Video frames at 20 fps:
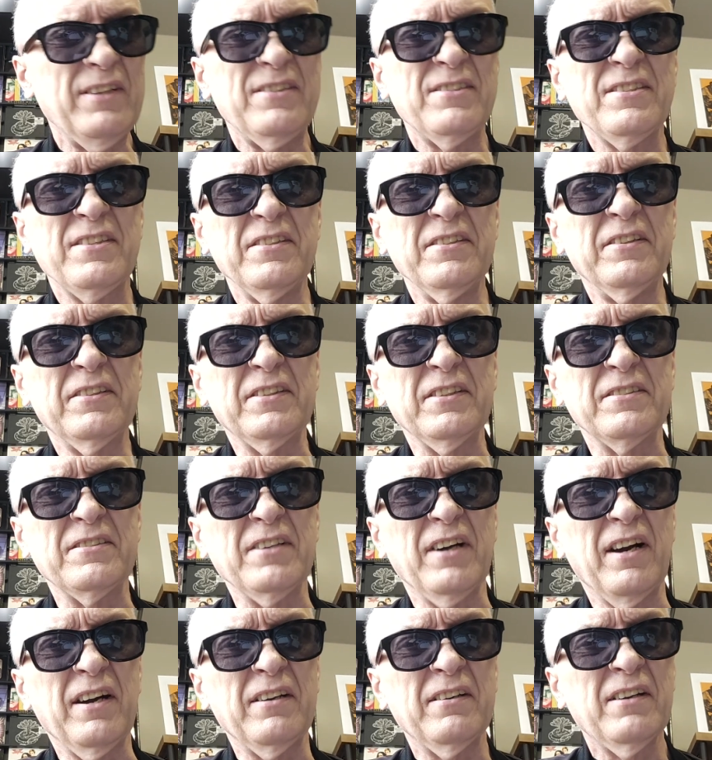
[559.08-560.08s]
Steel
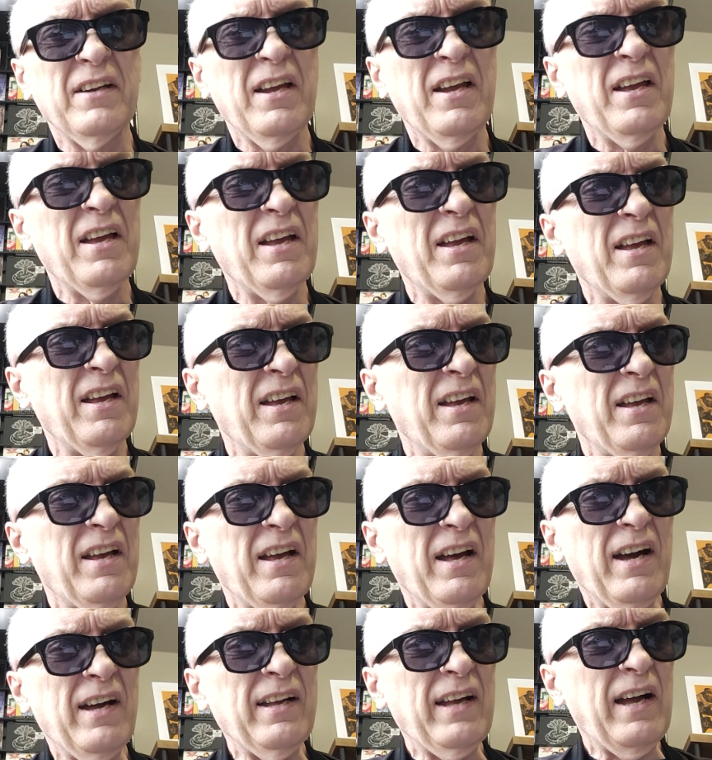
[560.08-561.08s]
guitar.
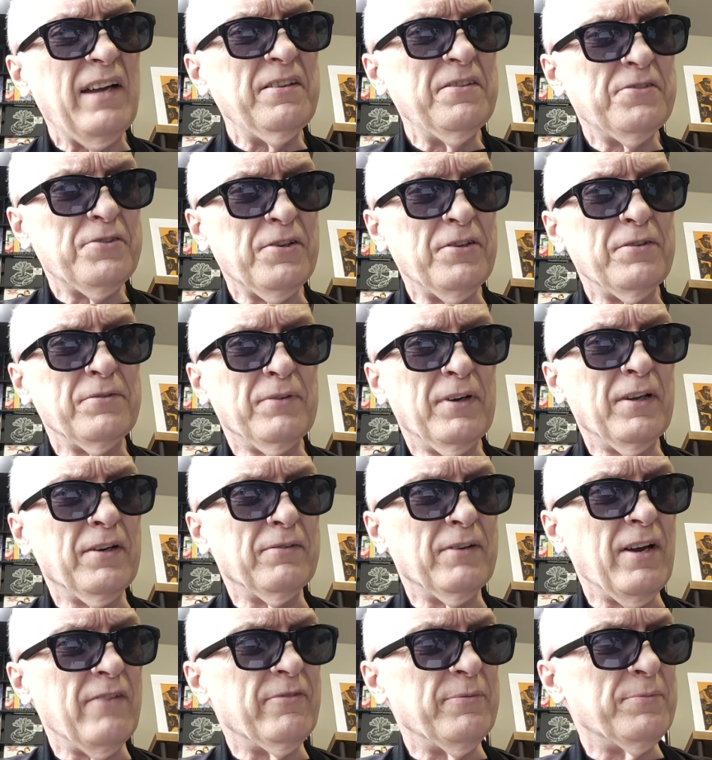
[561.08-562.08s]
I usually run
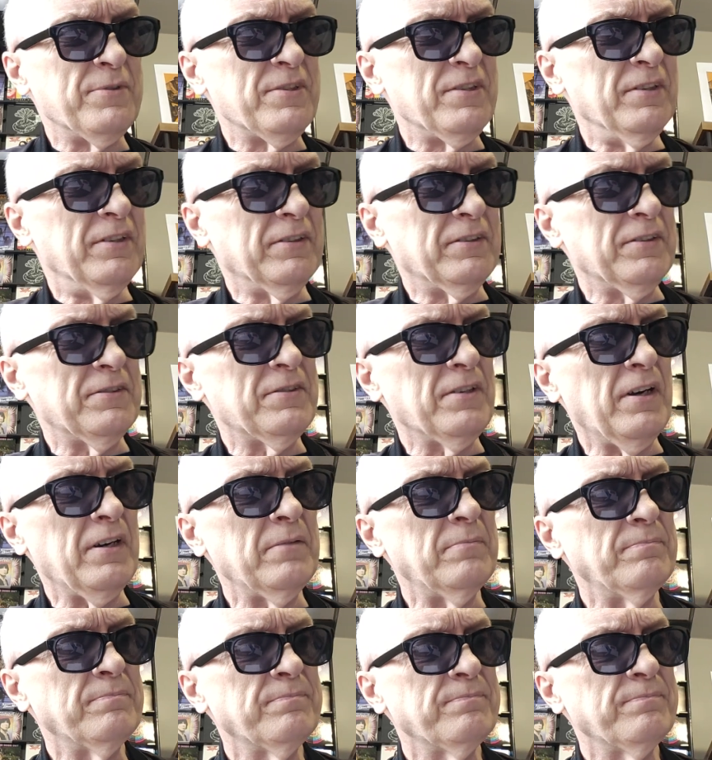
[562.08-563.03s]
away from steel guitar.